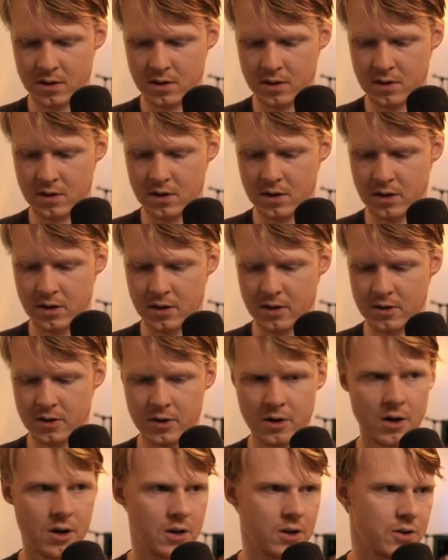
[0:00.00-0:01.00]
Character
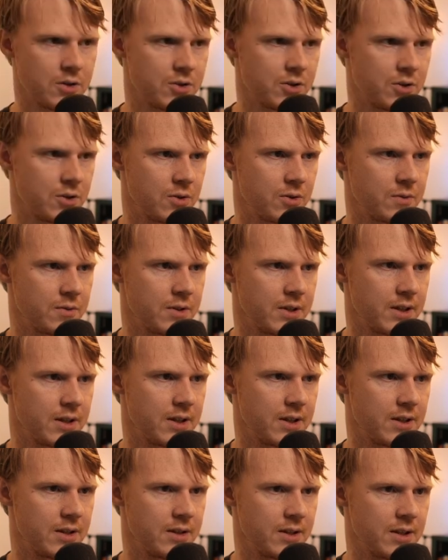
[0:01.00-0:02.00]
arc 2.
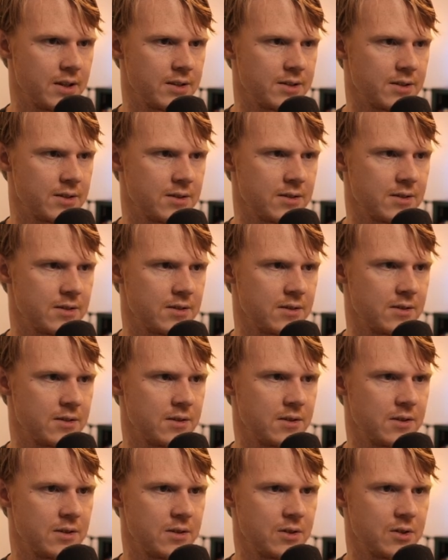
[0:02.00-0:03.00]
And let's
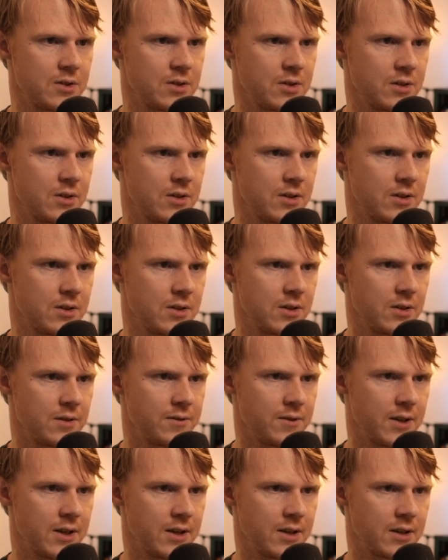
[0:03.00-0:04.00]
give
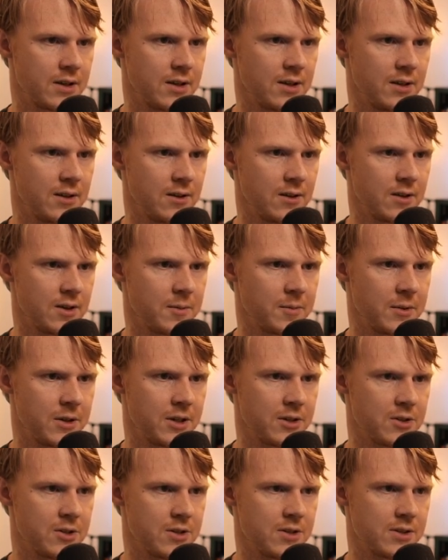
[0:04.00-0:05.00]
that a color that
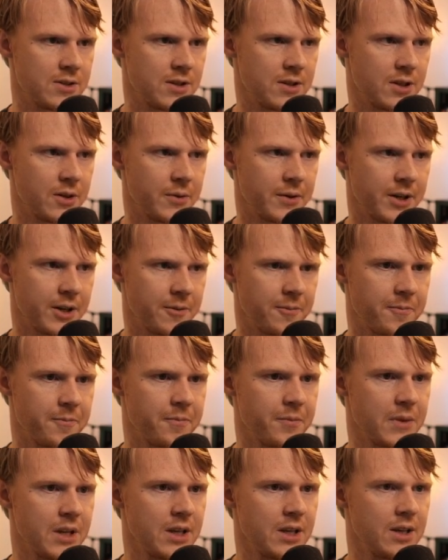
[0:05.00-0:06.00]
matches. There we go.
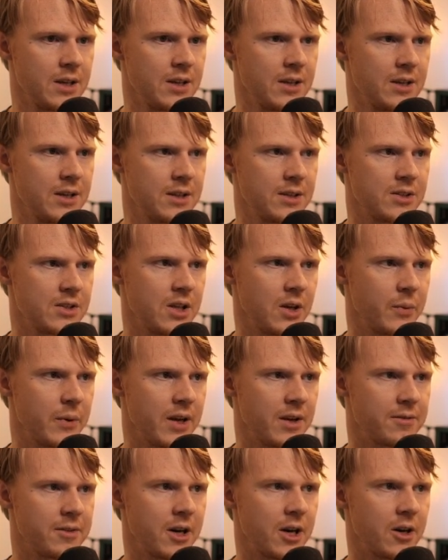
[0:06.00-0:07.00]
So now we
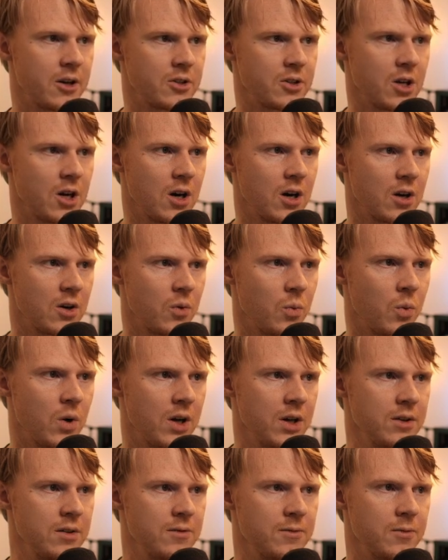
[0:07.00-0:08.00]
have character arc
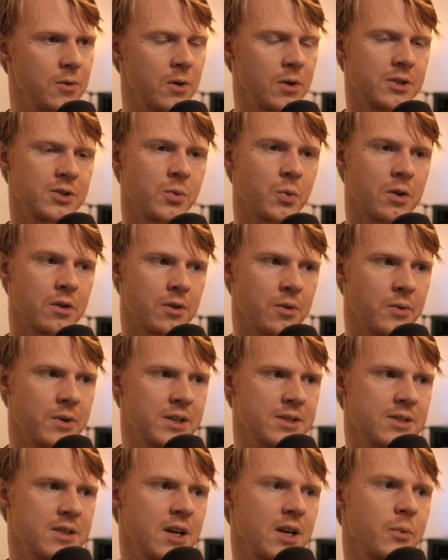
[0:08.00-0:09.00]
1 for it's worth the
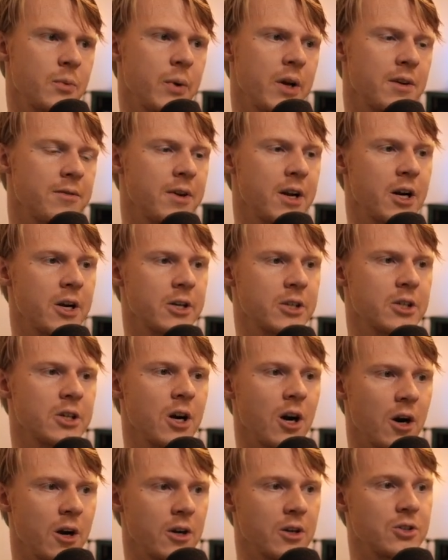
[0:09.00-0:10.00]
risk, and we have character
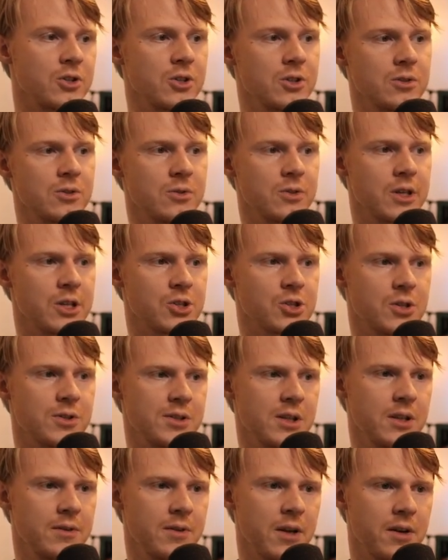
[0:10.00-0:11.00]
arc 2 that shows
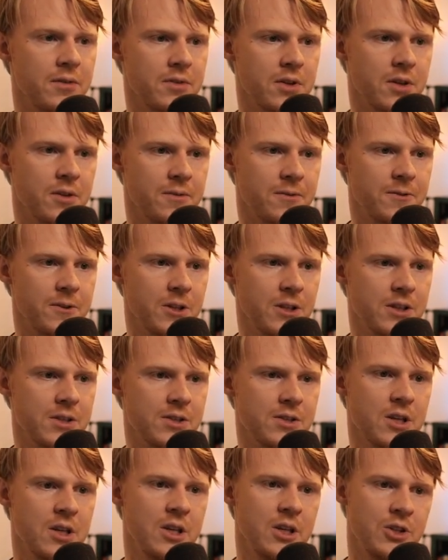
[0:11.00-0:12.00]
live life to the
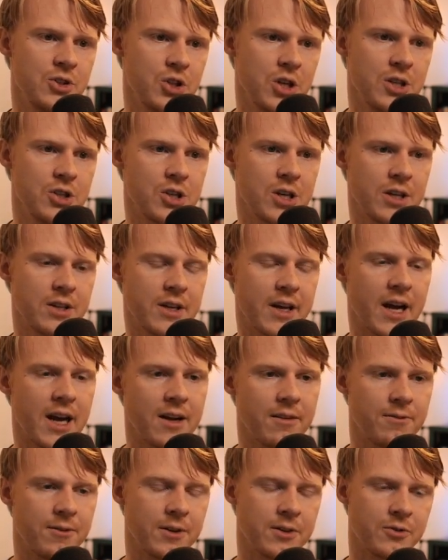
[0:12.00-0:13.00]
fullest, changing into
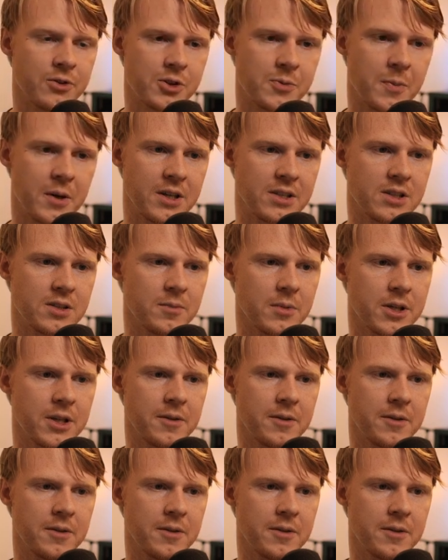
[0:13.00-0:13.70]
have fun responsibly.